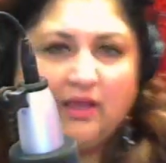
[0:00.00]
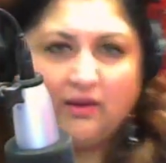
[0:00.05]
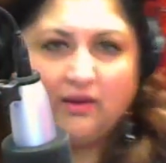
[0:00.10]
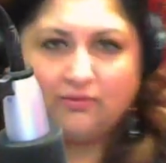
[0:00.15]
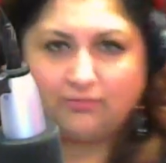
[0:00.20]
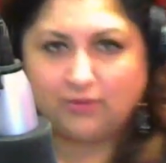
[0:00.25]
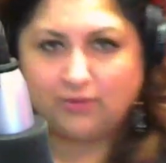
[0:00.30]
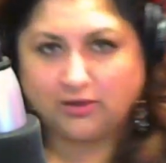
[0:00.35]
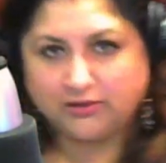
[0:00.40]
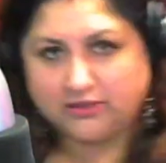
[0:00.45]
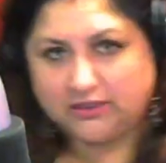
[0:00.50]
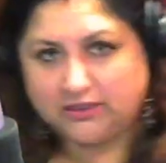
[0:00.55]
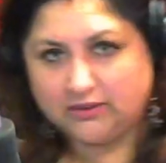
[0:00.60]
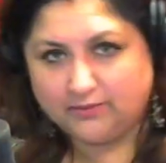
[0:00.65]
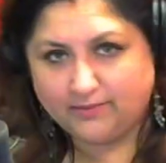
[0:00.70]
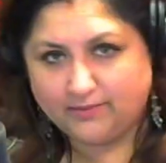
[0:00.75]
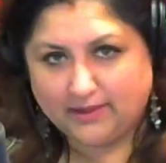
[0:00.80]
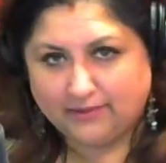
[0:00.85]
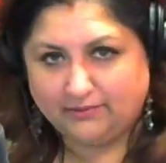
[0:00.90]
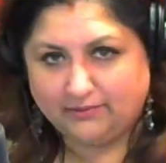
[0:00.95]
brought to
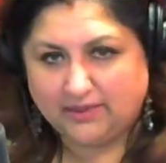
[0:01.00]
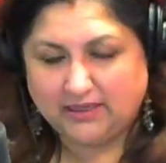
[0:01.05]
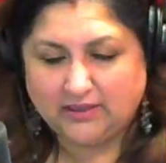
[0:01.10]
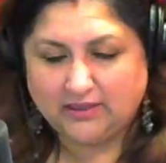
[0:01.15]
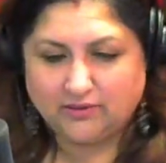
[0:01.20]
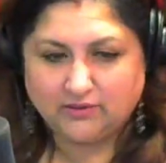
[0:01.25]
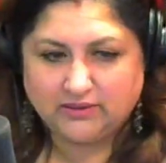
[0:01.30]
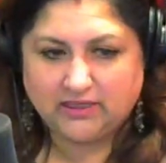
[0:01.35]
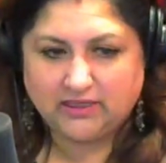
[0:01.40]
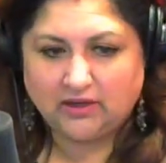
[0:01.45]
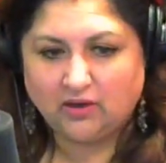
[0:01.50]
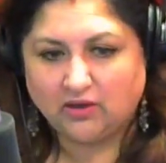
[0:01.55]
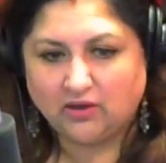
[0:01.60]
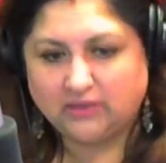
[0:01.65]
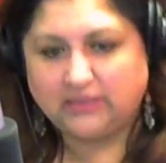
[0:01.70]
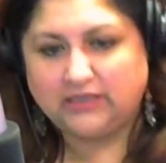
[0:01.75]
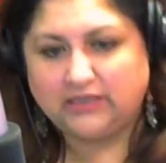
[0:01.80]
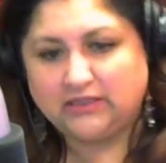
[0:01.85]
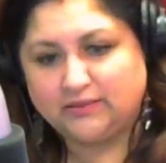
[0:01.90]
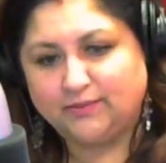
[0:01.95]
you by Radio
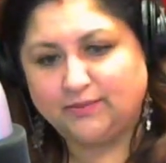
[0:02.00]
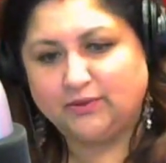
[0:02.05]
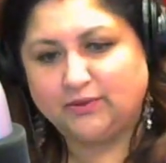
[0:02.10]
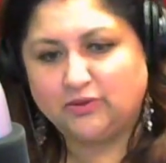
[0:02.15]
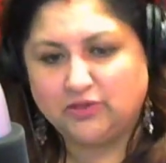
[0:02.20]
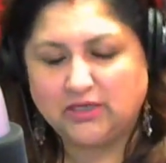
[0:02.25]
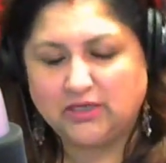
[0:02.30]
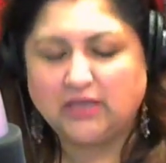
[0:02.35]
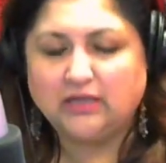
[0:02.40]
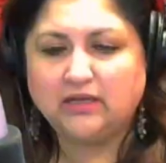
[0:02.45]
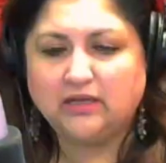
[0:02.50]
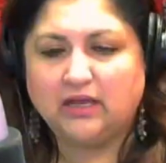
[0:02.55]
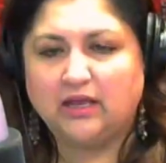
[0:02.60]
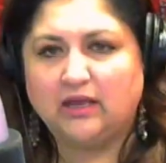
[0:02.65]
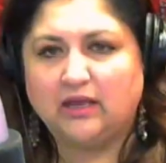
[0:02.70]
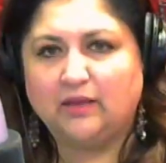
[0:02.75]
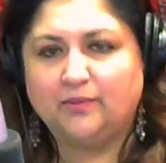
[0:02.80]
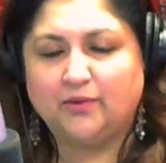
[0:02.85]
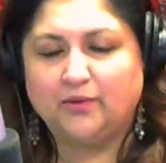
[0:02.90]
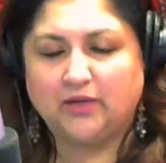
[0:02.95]
Dehati Spanjan,
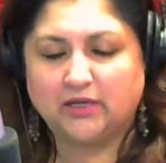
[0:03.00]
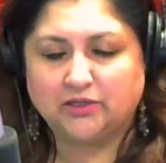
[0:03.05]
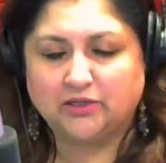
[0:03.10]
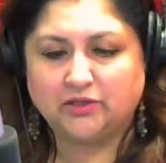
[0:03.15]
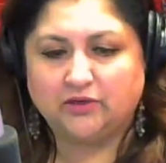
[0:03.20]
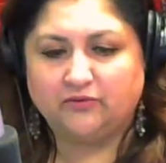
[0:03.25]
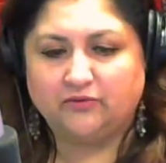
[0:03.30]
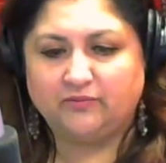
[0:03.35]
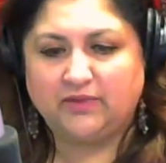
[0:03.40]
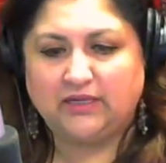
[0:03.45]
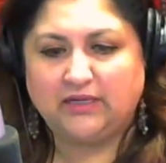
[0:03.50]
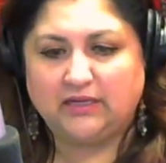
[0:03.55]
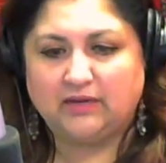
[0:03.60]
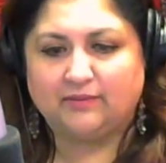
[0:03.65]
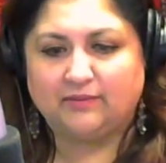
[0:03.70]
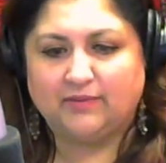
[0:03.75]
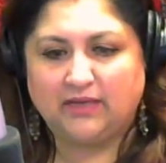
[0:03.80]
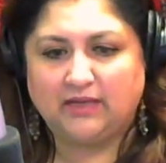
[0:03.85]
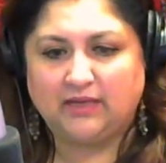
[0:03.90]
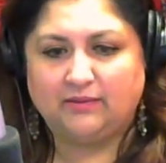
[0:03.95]
a production of
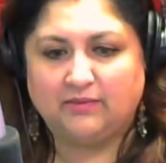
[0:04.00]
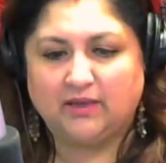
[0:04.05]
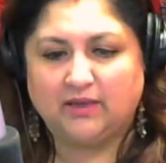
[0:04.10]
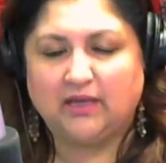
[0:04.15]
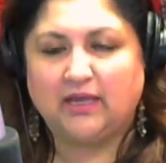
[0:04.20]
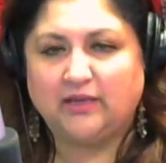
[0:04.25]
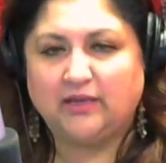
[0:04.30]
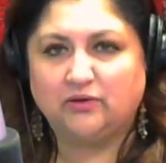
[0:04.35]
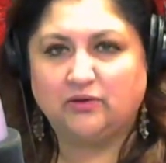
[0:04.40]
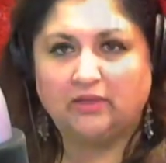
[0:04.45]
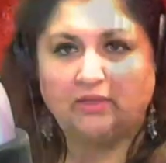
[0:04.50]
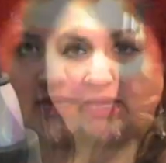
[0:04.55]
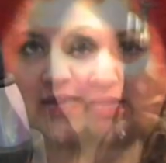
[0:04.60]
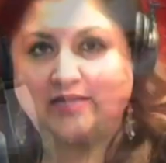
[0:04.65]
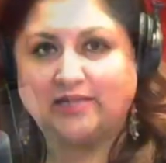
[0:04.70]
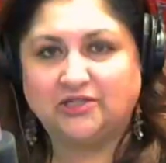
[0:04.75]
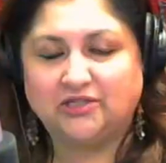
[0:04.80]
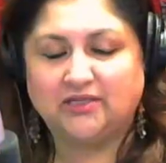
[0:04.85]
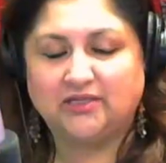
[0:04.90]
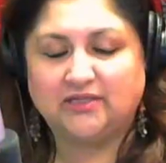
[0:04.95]
Media Mahima. And you can
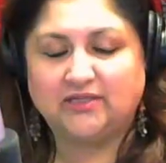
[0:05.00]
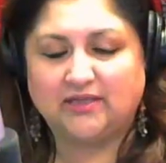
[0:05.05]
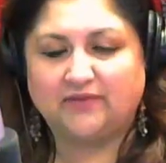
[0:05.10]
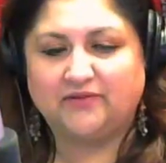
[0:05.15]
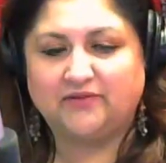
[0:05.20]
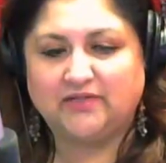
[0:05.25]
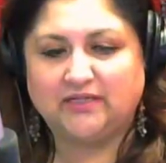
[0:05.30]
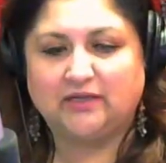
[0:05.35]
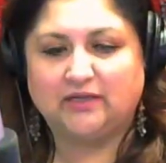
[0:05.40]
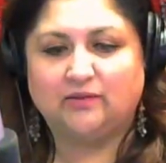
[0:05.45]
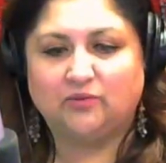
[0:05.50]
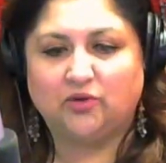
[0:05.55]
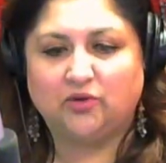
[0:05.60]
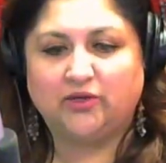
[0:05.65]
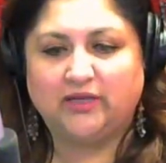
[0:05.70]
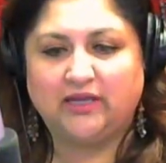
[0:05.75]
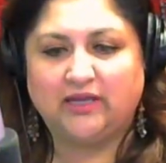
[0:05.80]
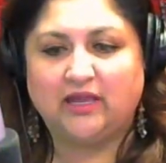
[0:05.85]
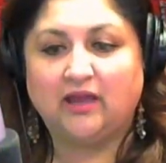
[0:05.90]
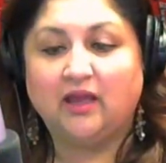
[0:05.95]
catch this every single
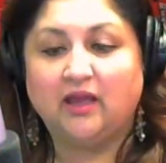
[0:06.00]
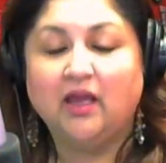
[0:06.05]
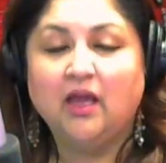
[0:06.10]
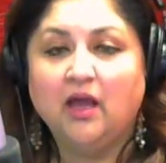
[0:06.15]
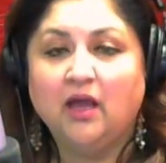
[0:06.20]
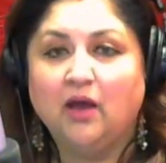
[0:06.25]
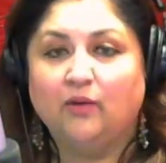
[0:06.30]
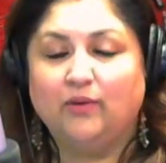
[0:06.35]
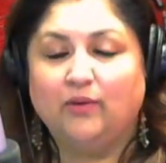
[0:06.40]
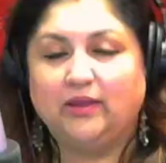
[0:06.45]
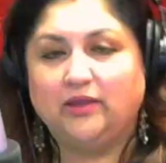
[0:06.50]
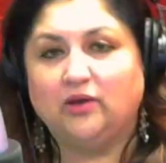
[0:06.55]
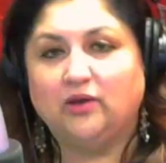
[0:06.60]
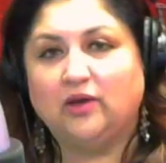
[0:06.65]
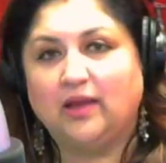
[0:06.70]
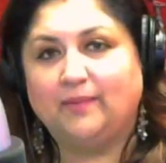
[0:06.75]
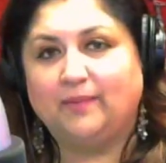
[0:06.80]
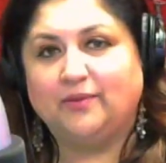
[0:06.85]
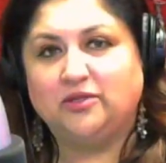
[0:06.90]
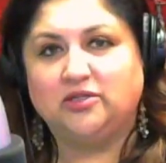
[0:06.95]
morning here with your
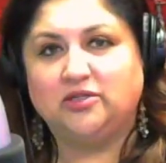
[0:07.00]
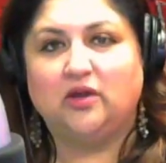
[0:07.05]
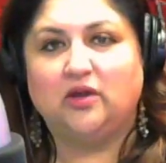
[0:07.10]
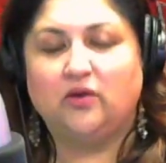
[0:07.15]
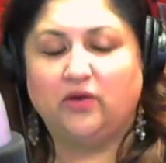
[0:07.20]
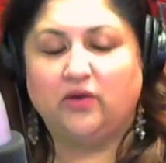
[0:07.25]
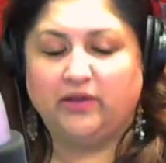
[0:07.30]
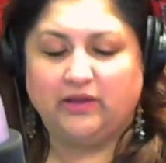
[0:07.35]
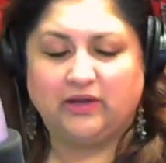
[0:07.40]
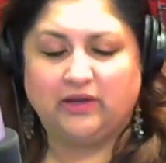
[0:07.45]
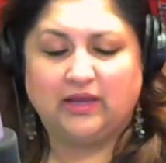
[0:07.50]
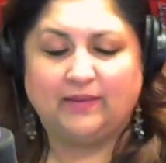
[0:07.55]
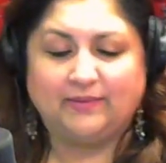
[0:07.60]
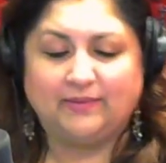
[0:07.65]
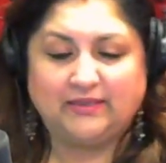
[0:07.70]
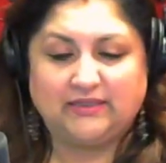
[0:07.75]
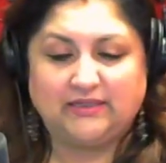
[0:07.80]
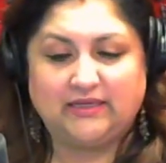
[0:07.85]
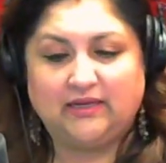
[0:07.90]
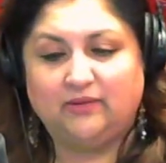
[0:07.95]
cup of joe or your
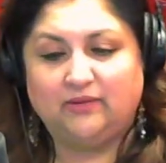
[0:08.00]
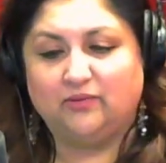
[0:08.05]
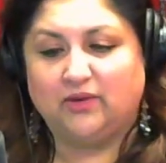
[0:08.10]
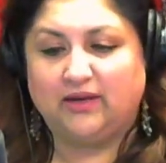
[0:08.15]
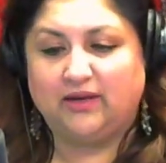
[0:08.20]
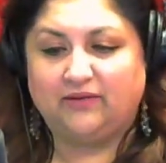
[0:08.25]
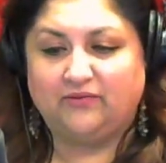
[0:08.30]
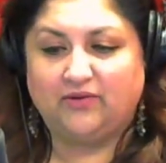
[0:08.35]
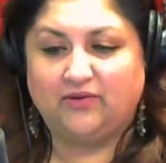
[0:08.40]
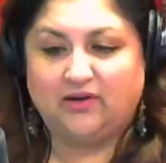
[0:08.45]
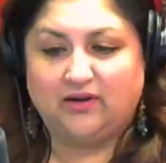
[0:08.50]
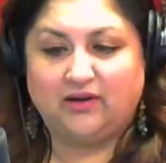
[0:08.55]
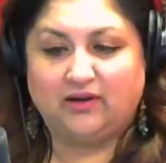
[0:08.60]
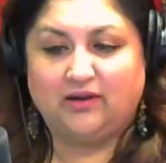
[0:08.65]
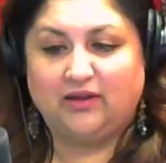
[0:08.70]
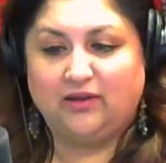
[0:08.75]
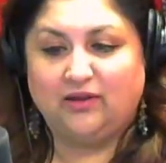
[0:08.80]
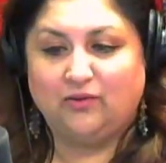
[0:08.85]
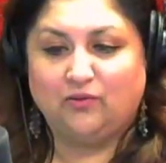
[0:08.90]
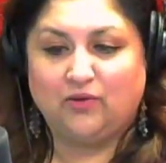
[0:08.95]
cup of tea, whatever
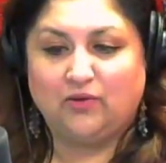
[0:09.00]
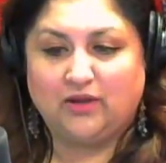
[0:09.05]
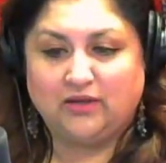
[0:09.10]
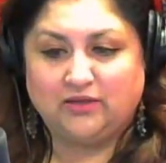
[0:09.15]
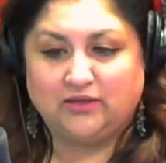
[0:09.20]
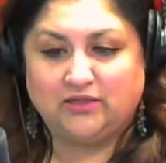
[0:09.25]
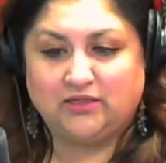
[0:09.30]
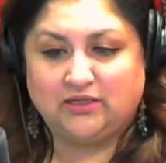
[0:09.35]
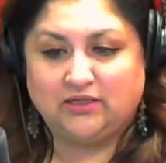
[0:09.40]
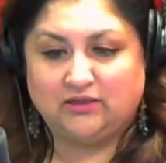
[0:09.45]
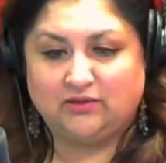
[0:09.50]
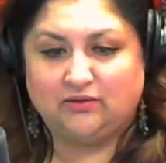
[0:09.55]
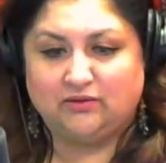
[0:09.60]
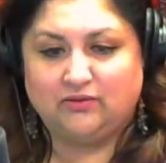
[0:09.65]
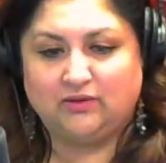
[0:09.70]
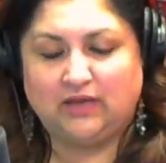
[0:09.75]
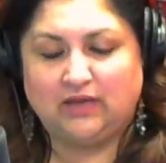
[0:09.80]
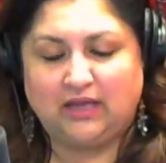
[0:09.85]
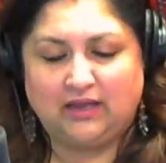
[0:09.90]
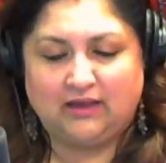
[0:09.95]
you want
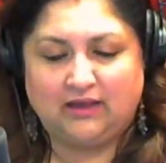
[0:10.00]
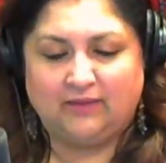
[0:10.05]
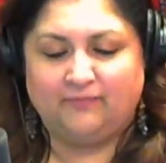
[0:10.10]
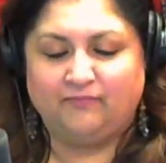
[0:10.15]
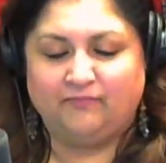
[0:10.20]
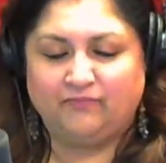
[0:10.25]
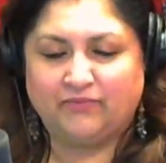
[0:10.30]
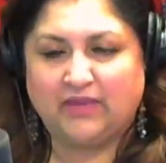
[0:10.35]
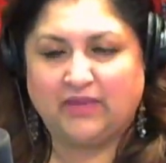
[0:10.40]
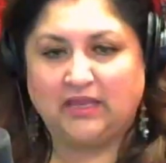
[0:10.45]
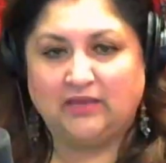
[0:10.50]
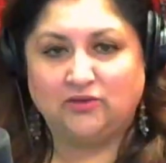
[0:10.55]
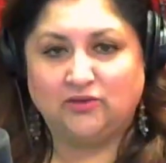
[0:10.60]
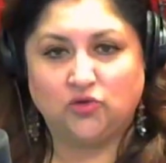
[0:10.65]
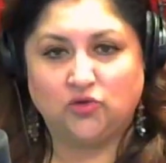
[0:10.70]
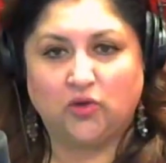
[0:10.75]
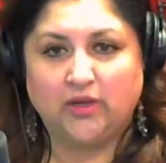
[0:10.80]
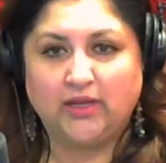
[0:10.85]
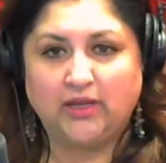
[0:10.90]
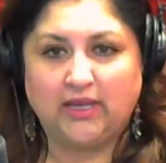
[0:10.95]
to um,
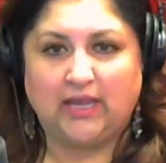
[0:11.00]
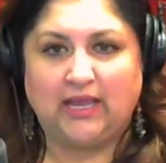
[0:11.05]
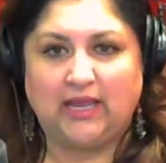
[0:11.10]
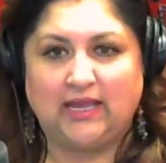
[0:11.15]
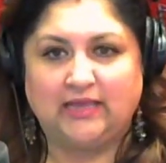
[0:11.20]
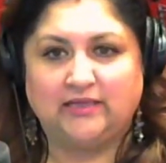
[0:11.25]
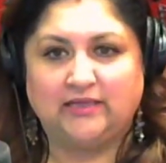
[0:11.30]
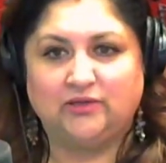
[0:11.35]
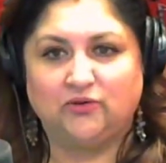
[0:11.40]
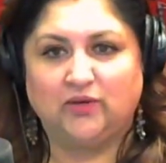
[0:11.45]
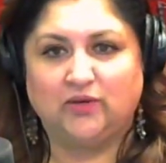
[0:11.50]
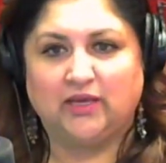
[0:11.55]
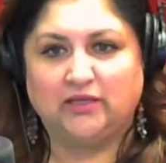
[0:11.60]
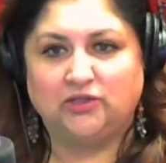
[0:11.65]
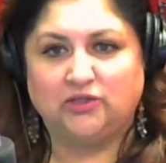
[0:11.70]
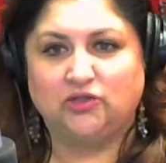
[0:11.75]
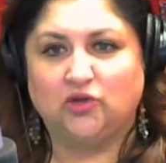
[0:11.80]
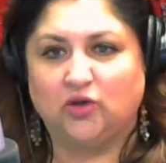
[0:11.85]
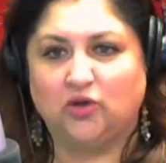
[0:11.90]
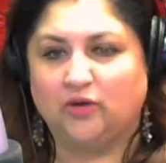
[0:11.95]
enjoy. And you
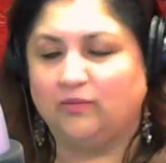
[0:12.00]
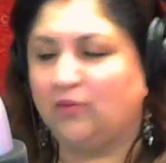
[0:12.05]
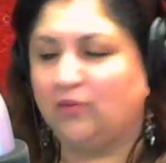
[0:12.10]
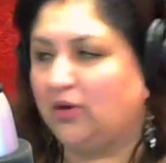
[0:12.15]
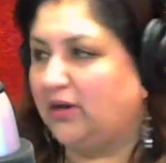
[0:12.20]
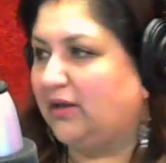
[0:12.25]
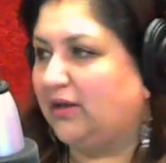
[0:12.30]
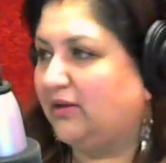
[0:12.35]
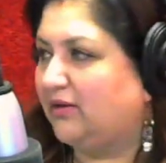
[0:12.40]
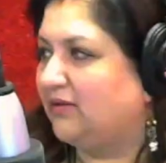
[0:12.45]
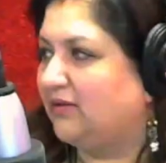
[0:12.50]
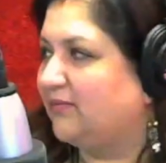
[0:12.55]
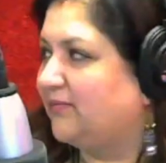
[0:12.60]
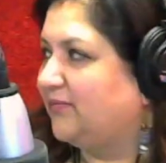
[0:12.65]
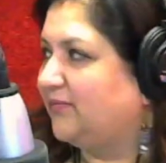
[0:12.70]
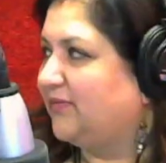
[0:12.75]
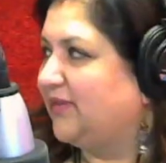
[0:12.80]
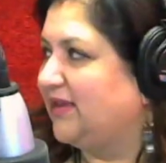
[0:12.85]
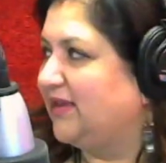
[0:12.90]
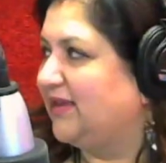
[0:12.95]
get it your
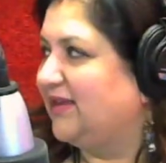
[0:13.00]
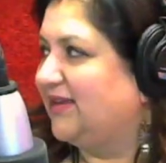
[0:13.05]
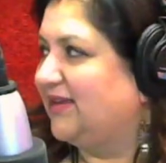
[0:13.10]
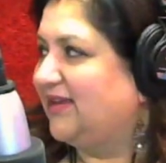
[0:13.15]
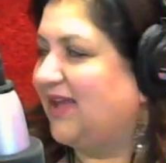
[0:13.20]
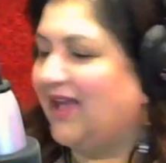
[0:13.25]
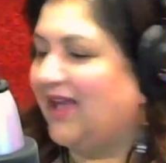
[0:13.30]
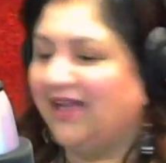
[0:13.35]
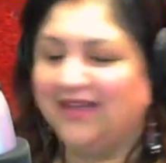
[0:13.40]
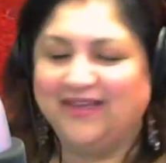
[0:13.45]
morning... Yeah.